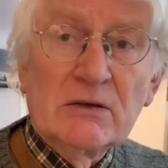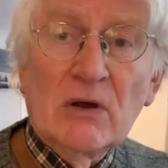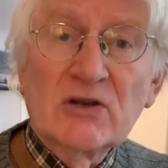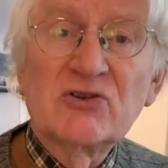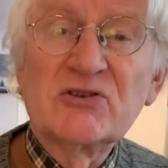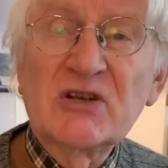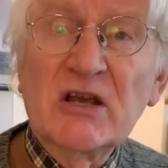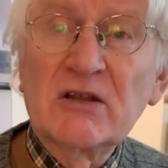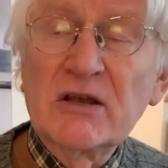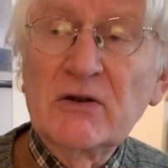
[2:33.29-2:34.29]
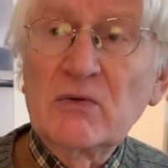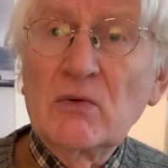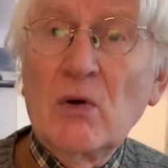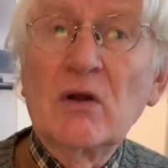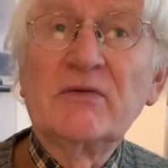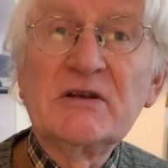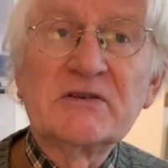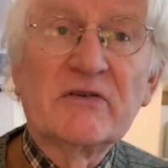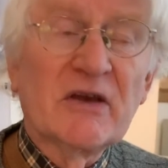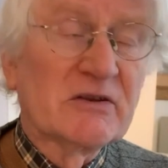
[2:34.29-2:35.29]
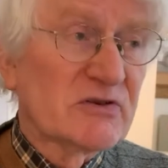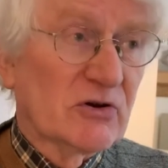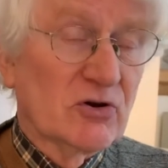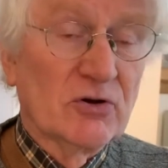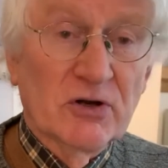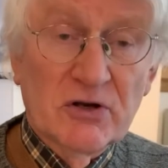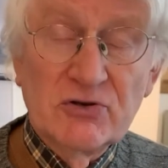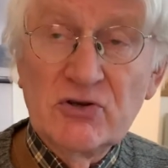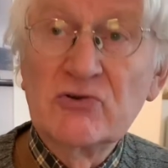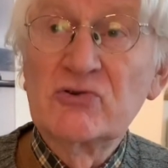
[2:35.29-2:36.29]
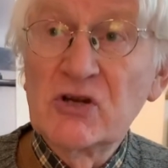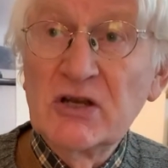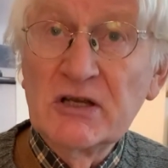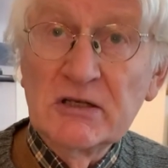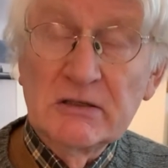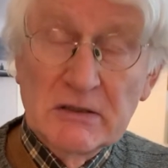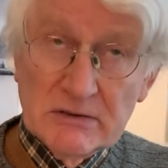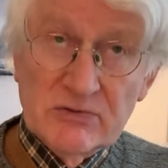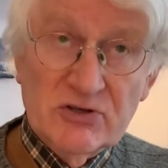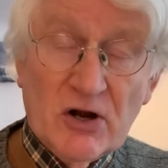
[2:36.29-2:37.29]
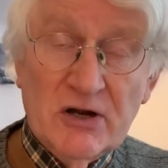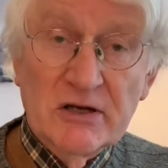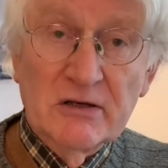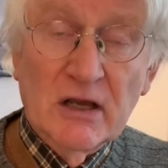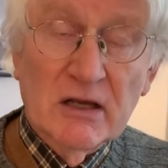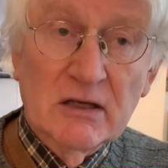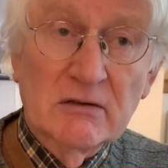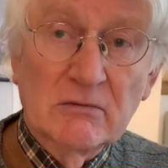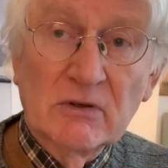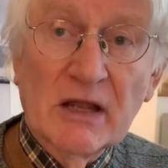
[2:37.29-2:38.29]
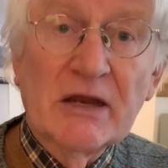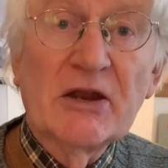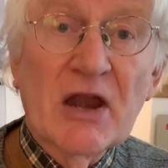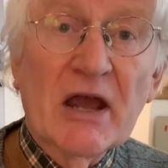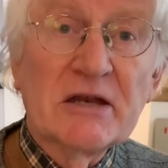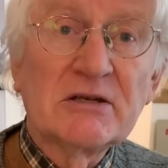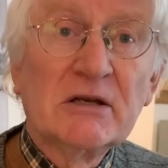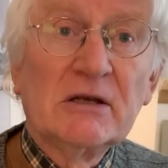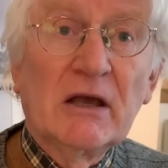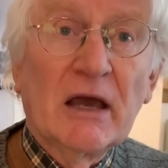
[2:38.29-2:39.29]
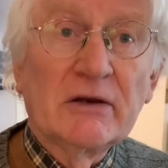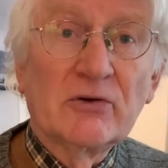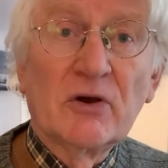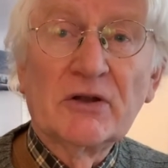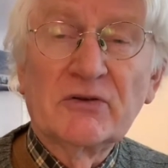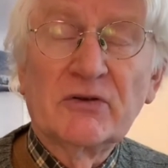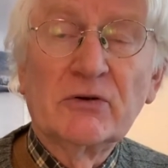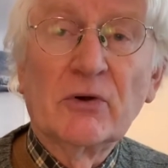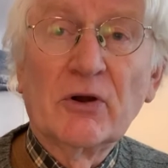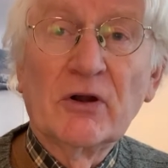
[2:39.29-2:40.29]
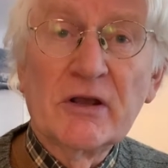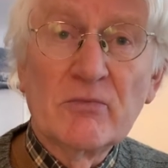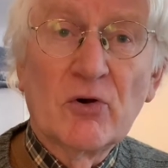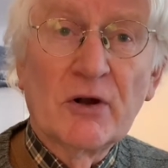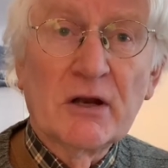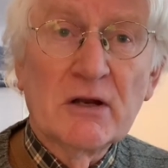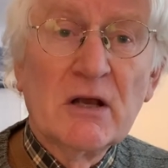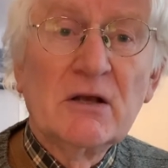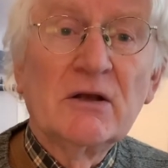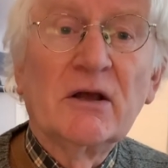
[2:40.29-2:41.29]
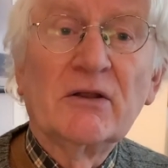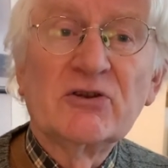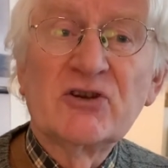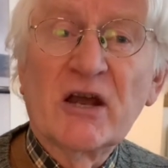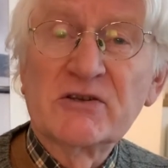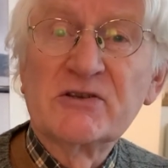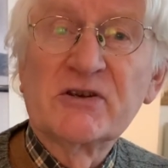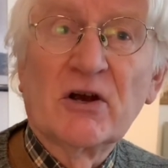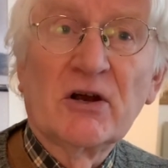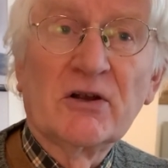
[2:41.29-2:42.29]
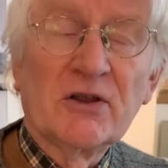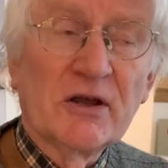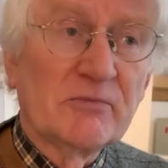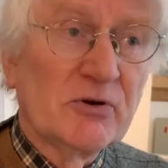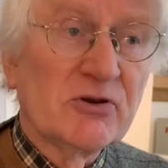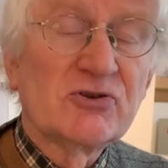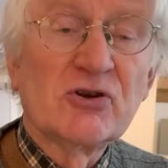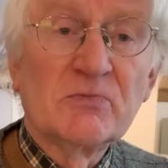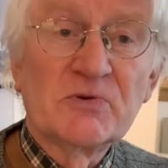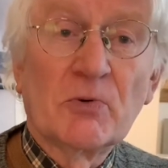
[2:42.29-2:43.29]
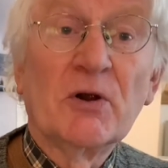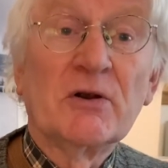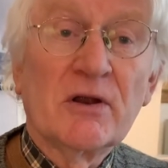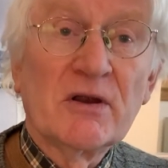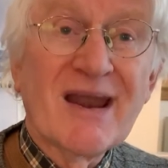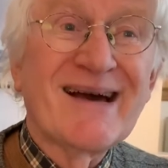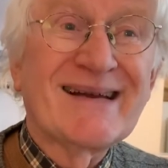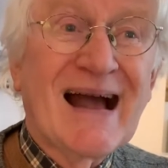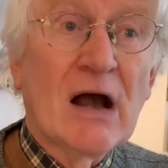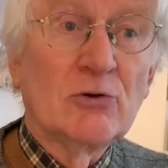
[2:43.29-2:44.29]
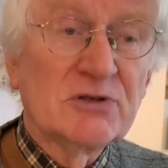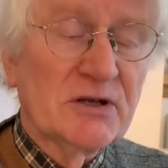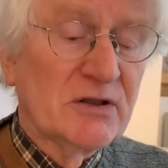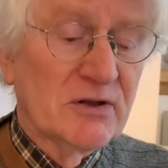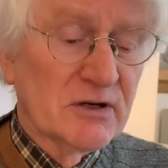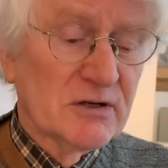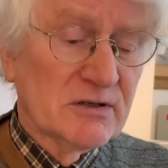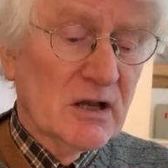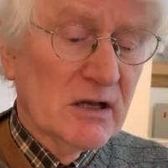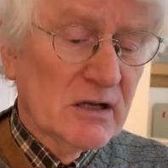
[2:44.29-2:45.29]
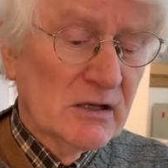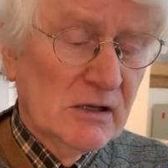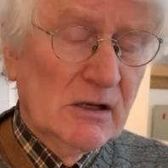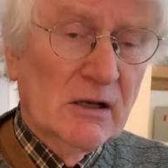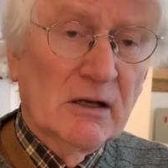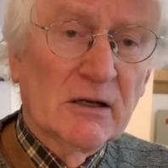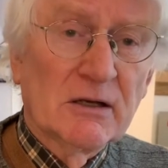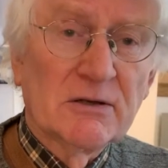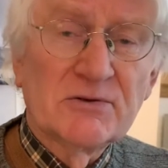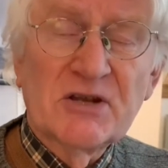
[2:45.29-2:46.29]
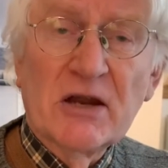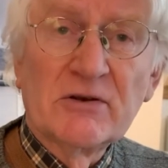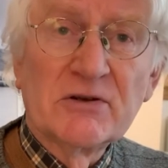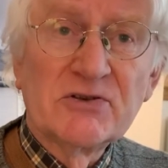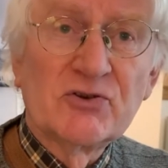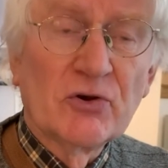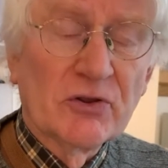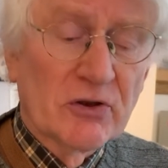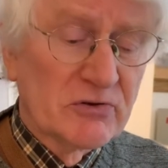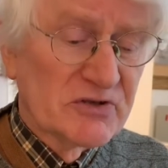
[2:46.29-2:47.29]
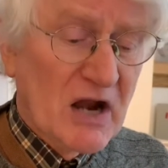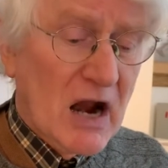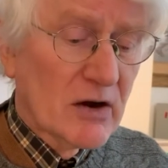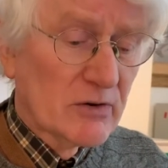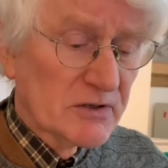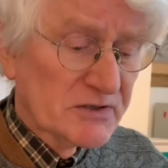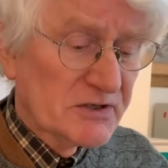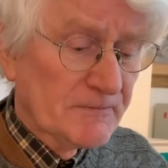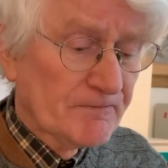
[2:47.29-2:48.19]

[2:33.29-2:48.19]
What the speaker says: I should say that all of these events occurred usually starting late at night and going through early morning, and the chances are that British troops were not out in their tenders during those hours.